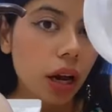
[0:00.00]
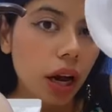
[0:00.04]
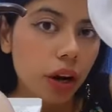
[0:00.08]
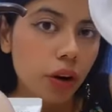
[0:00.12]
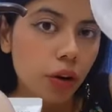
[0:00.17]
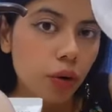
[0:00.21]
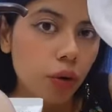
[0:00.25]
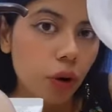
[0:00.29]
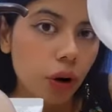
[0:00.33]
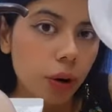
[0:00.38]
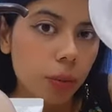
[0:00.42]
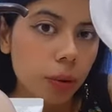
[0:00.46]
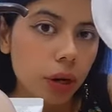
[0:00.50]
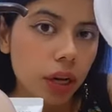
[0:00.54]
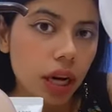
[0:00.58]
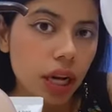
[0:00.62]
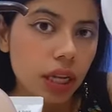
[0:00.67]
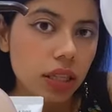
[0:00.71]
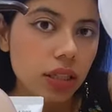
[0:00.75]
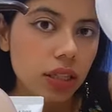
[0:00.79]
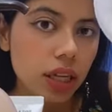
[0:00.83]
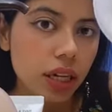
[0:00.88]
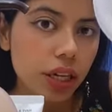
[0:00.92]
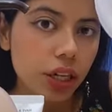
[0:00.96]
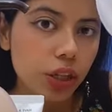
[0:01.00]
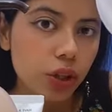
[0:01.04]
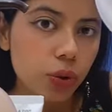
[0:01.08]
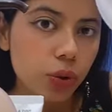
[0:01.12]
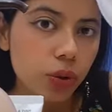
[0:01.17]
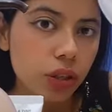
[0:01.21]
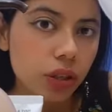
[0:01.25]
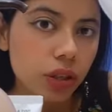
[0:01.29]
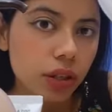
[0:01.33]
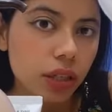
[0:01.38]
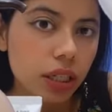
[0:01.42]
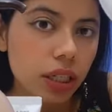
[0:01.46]
I don't want my hands getting
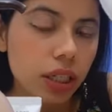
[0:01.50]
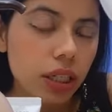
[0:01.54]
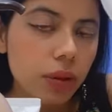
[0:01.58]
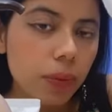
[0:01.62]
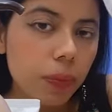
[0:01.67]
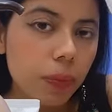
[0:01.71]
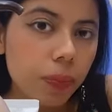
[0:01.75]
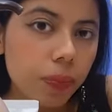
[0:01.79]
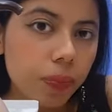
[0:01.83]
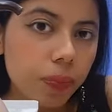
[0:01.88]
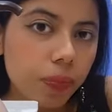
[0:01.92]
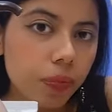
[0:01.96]
too dirty.